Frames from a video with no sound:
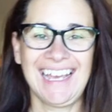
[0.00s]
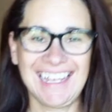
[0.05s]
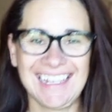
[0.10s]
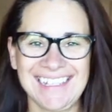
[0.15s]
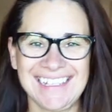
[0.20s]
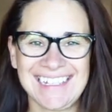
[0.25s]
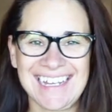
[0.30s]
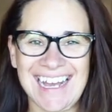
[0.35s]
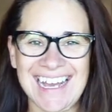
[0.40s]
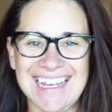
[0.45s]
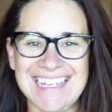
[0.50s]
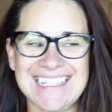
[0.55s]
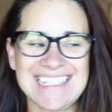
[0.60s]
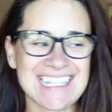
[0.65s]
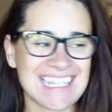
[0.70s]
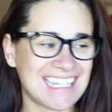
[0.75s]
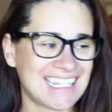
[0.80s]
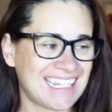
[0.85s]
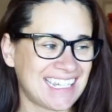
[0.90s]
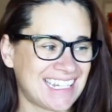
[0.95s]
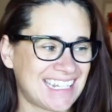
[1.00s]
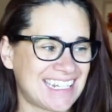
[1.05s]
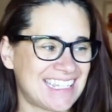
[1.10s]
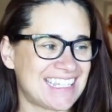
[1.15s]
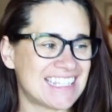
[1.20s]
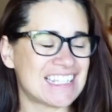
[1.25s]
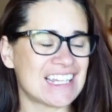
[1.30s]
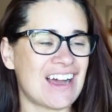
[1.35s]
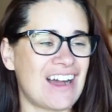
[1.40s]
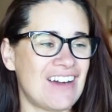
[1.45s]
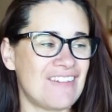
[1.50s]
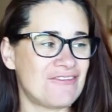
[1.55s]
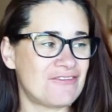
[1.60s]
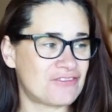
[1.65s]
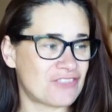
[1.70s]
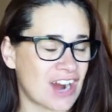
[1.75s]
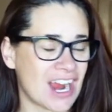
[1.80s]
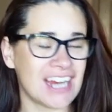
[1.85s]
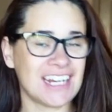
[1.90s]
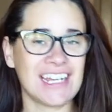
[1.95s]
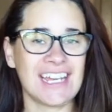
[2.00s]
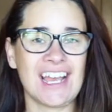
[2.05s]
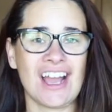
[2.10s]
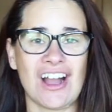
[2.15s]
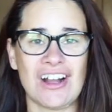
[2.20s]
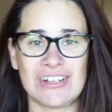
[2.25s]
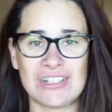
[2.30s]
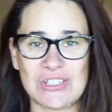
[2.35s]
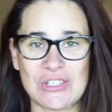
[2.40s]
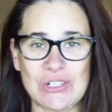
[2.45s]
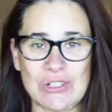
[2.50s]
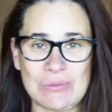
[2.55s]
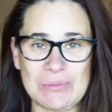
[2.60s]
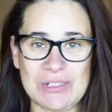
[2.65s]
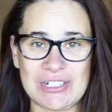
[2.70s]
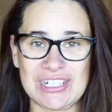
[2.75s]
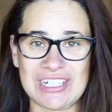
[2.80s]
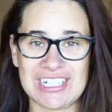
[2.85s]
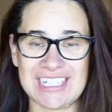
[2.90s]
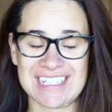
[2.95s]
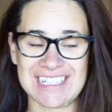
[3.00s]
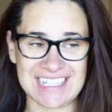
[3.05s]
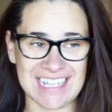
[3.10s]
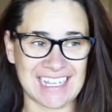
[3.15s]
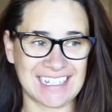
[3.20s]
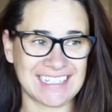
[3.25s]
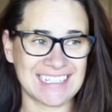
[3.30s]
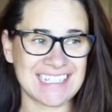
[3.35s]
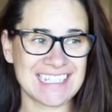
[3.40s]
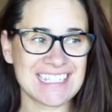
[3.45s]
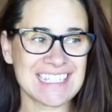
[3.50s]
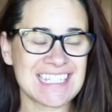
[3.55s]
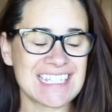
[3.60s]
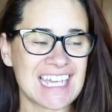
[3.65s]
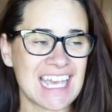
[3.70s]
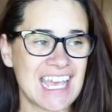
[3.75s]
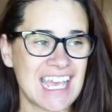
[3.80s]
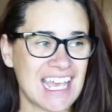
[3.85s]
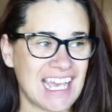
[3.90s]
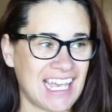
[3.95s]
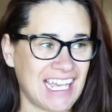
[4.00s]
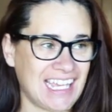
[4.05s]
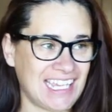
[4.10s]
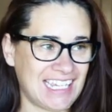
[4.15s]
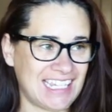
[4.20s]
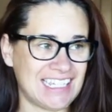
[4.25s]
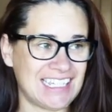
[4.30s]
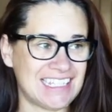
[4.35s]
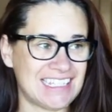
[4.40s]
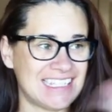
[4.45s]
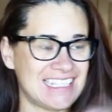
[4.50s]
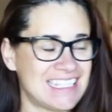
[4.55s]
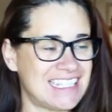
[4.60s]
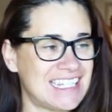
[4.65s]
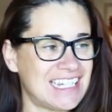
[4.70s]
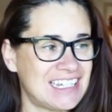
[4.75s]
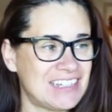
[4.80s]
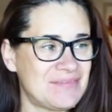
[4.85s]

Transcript: Hey you guys, it is Friday, October second, and